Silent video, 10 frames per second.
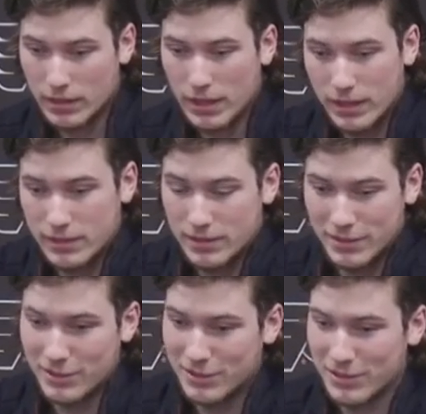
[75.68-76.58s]
yeah,
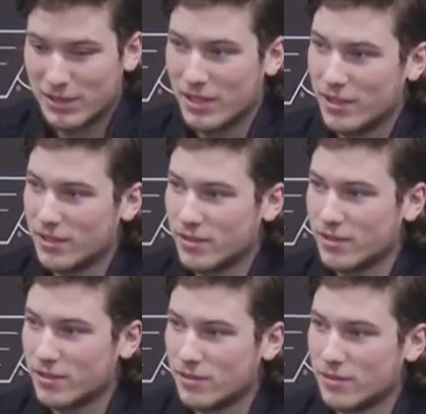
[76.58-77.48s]
it's it's exciting.
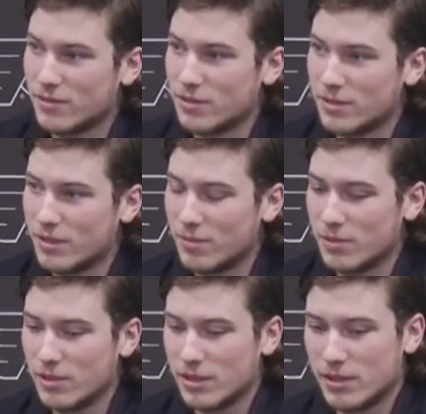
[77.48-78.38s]
So first
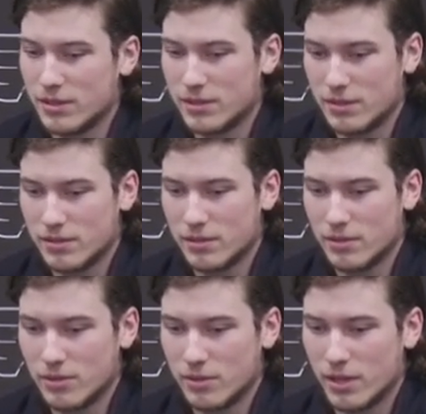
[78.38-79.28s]
summer where I can,
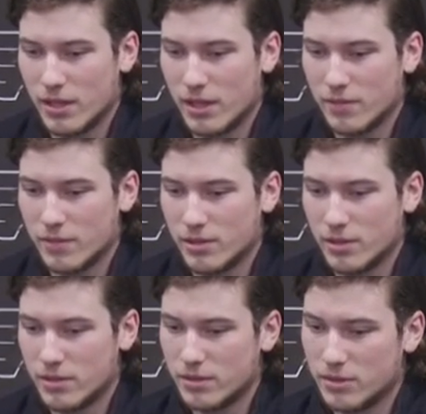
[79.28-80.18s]
you know, get after
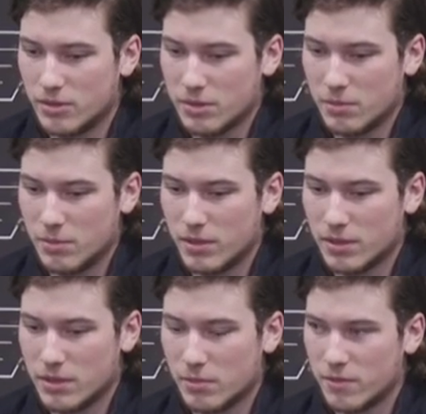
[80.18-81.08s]
it, and you know, it's going to be a
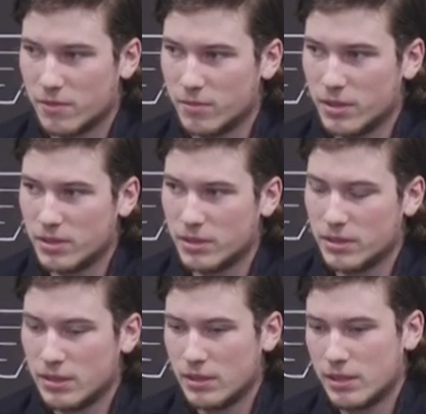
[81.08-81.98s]
big summer for me, and
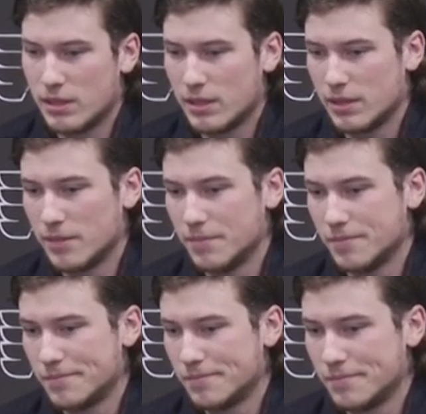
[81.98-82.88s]

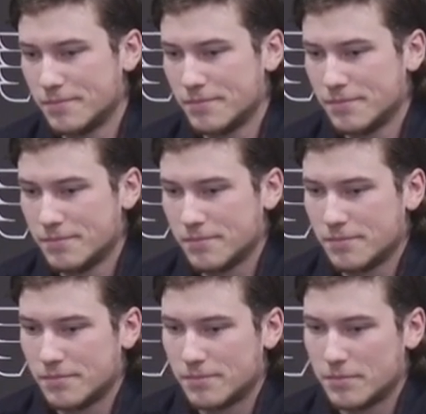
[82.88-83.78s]
um,
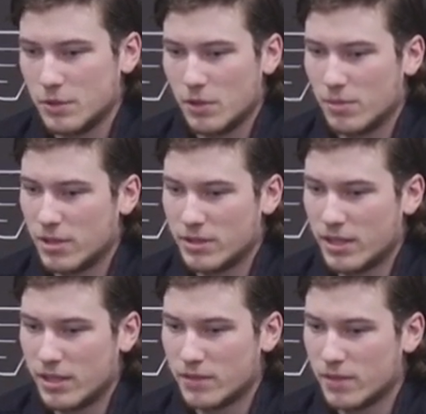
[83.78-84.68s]
you know, I'm not
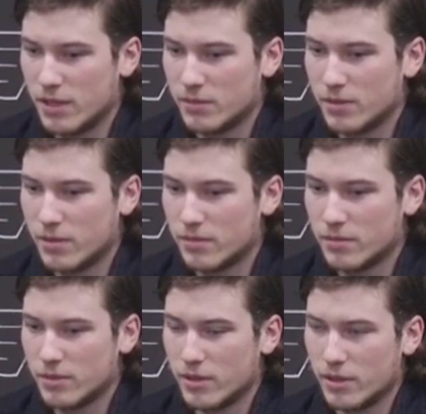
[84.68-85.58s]
satisfied with
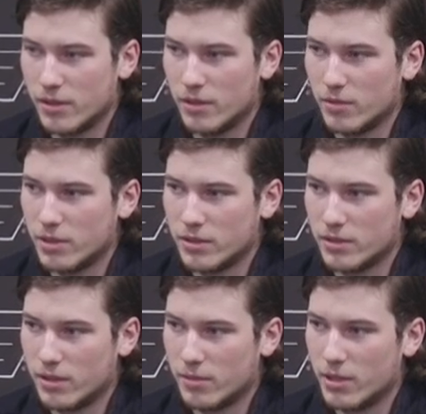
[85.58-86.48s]
you know how the year
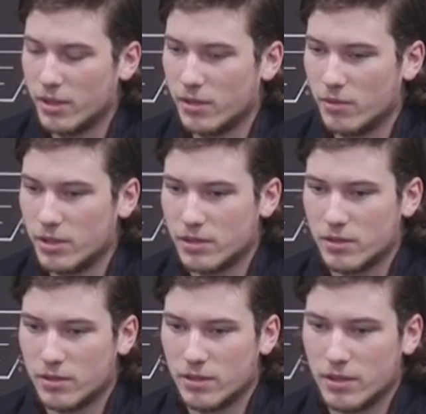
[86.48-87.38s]
was or how my year was,
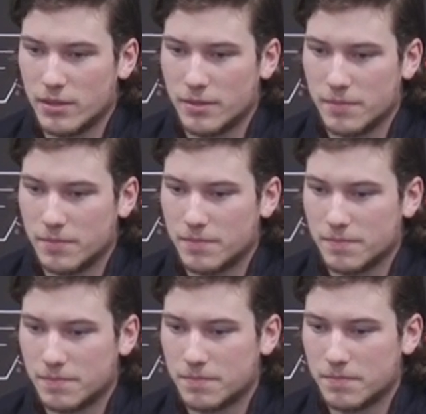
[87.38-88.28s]
so um,
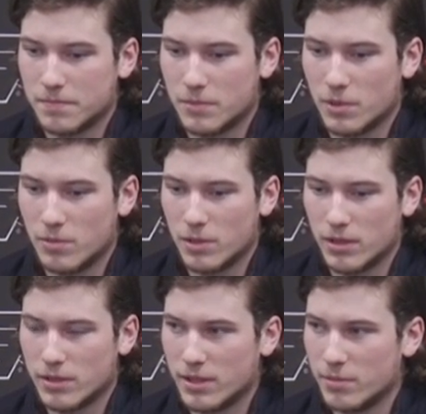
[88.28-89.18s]
you know, I'm
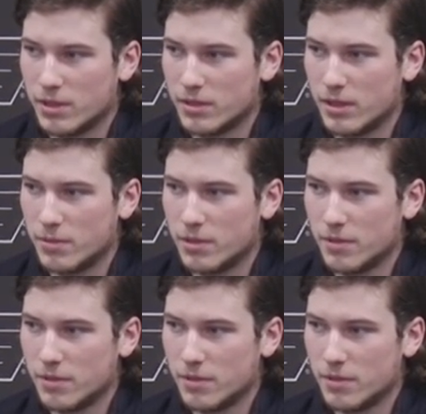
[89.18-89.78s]
looking to take big steps